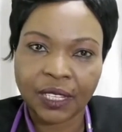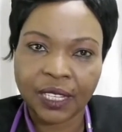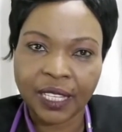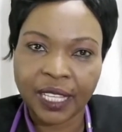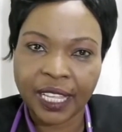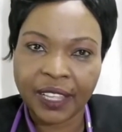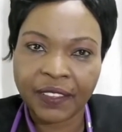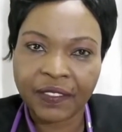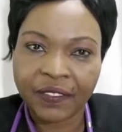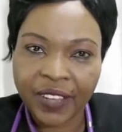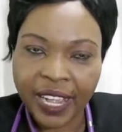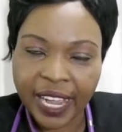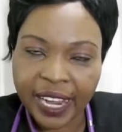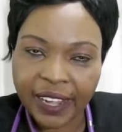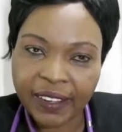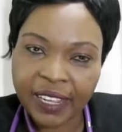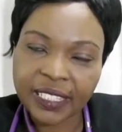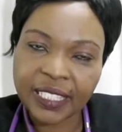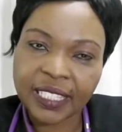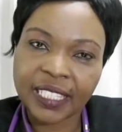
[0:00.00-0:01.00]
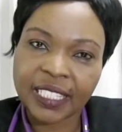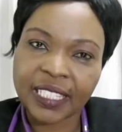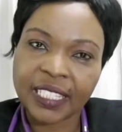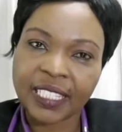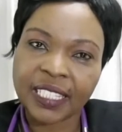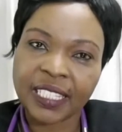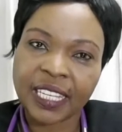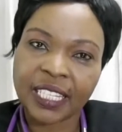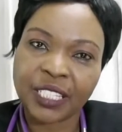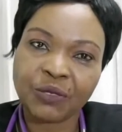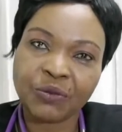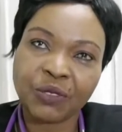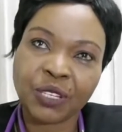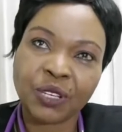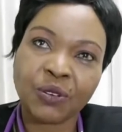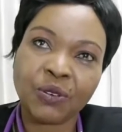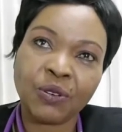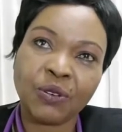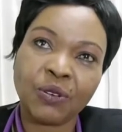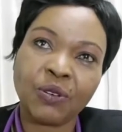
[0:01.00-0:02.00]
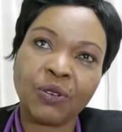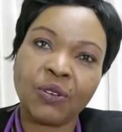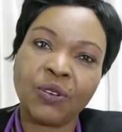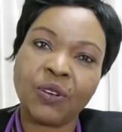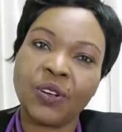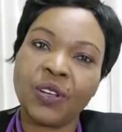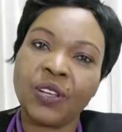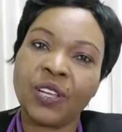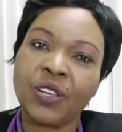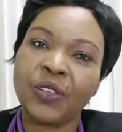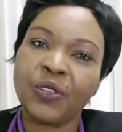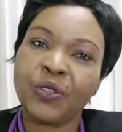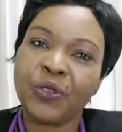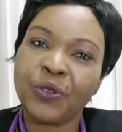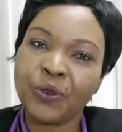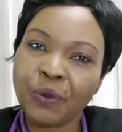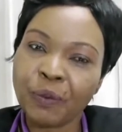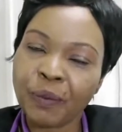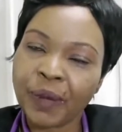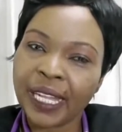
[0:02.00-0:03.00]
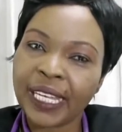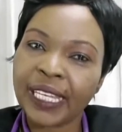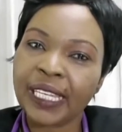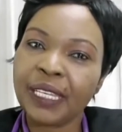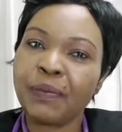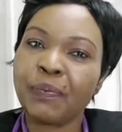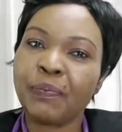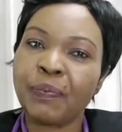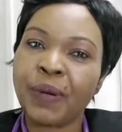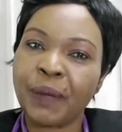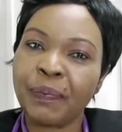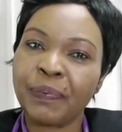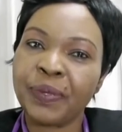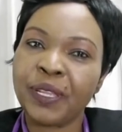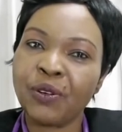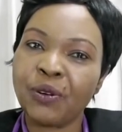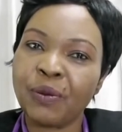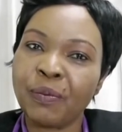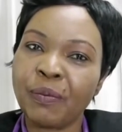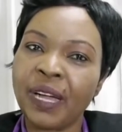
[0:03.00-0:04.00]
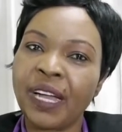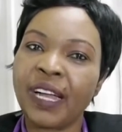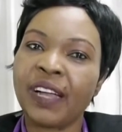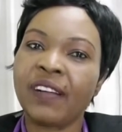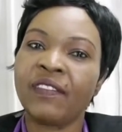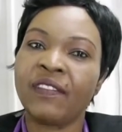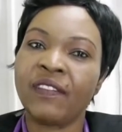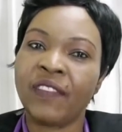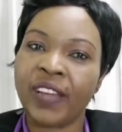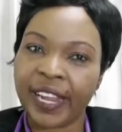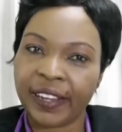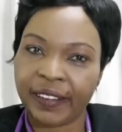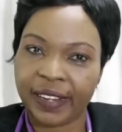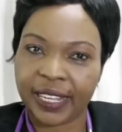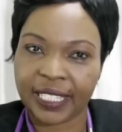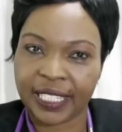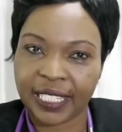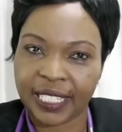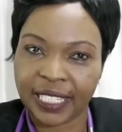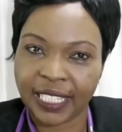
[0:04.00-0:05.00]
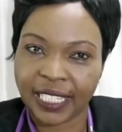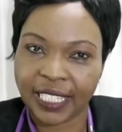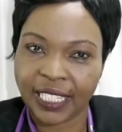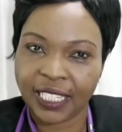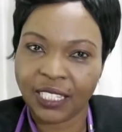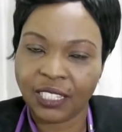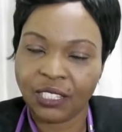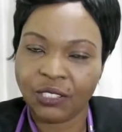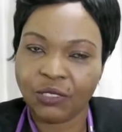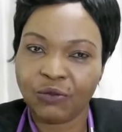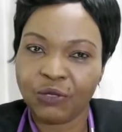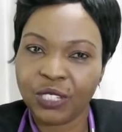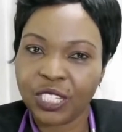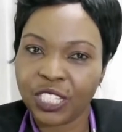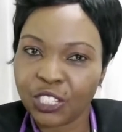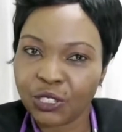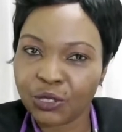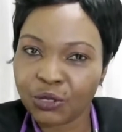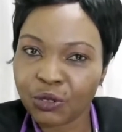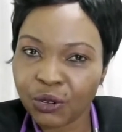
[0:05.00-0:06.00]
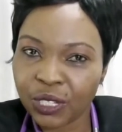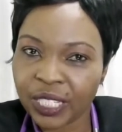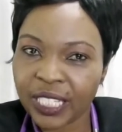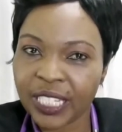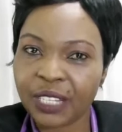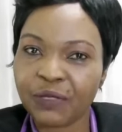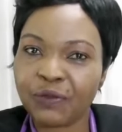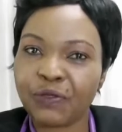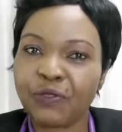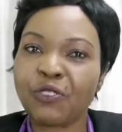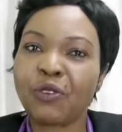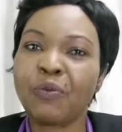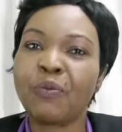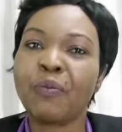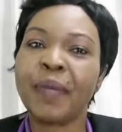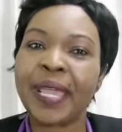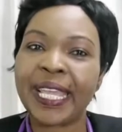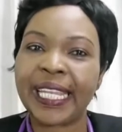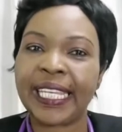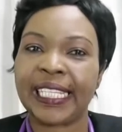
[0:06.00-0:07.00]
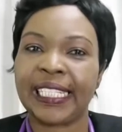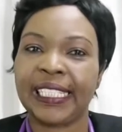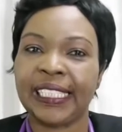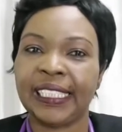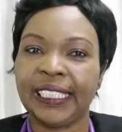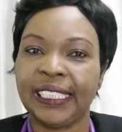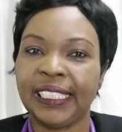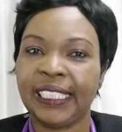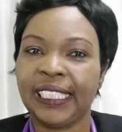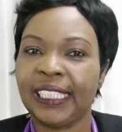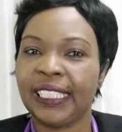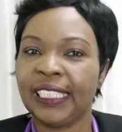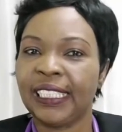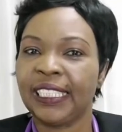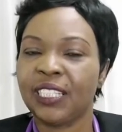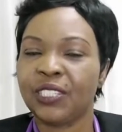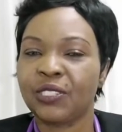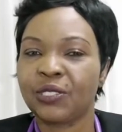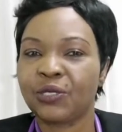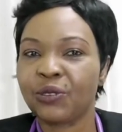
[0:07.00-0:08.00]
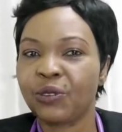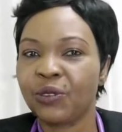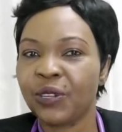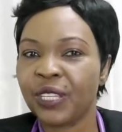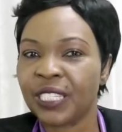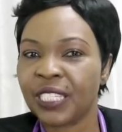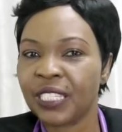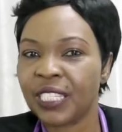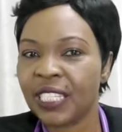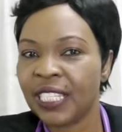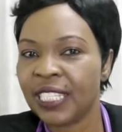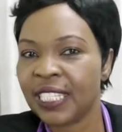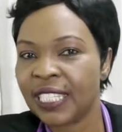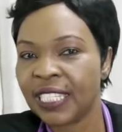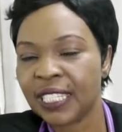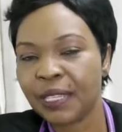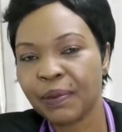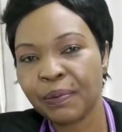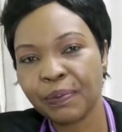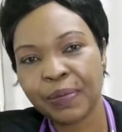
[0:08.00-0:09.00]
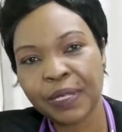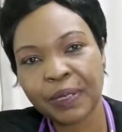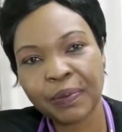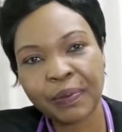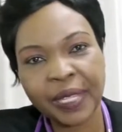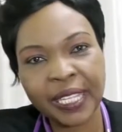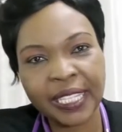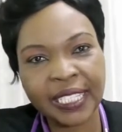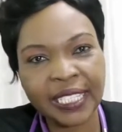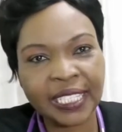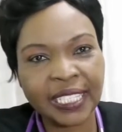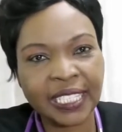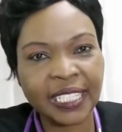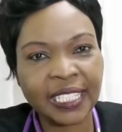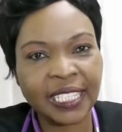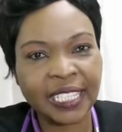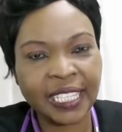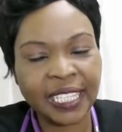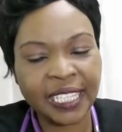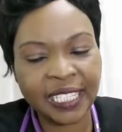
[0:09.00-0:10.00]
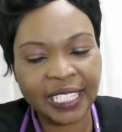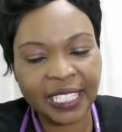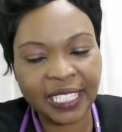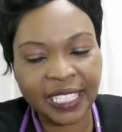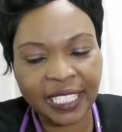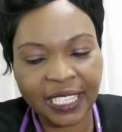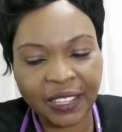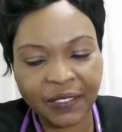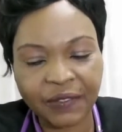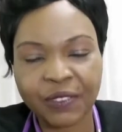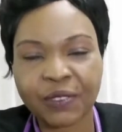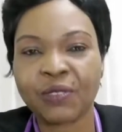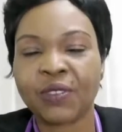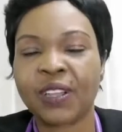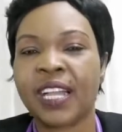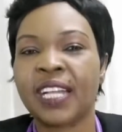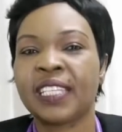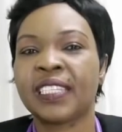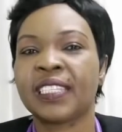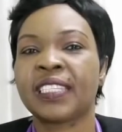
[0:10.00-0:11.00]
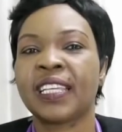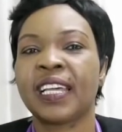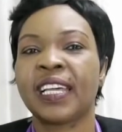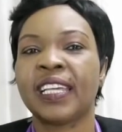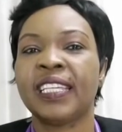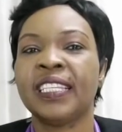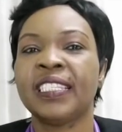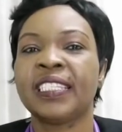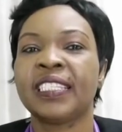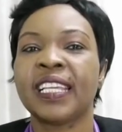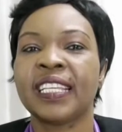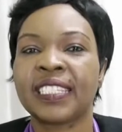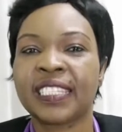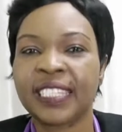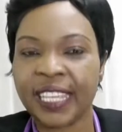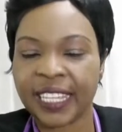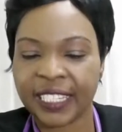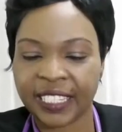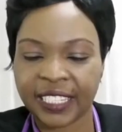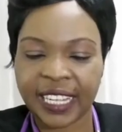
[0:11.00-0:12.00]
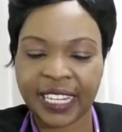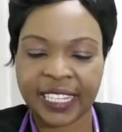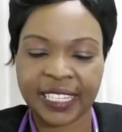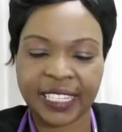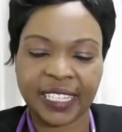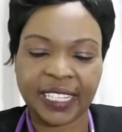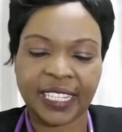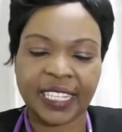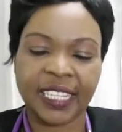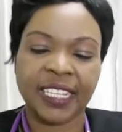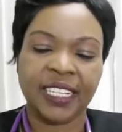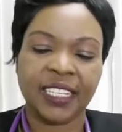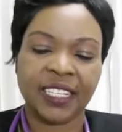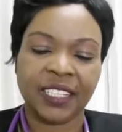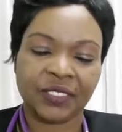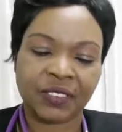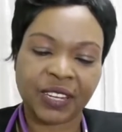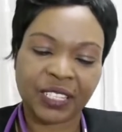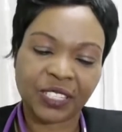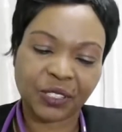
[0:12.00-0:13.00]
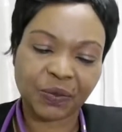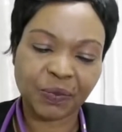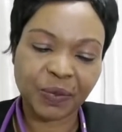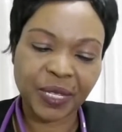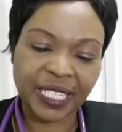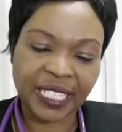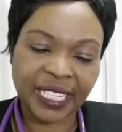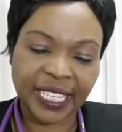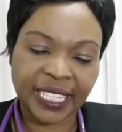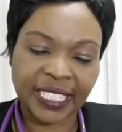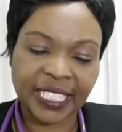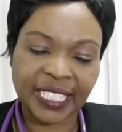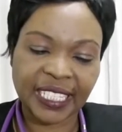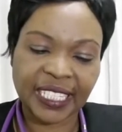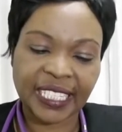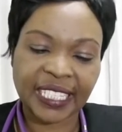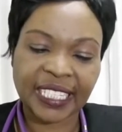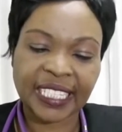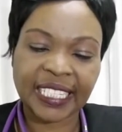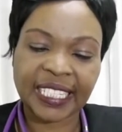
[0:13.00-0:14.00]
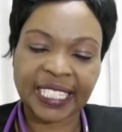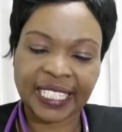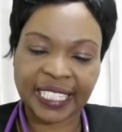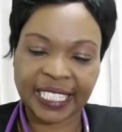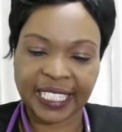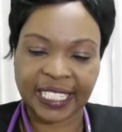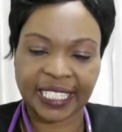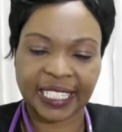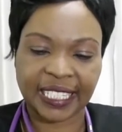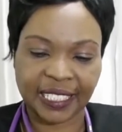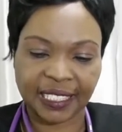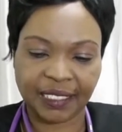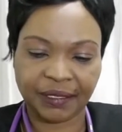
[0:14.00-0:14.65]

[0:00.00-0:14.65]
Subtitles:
virus that we call human papilloma virus, which is gotten from men. So it simply means this cervical cancer is a sexually transmitted disease.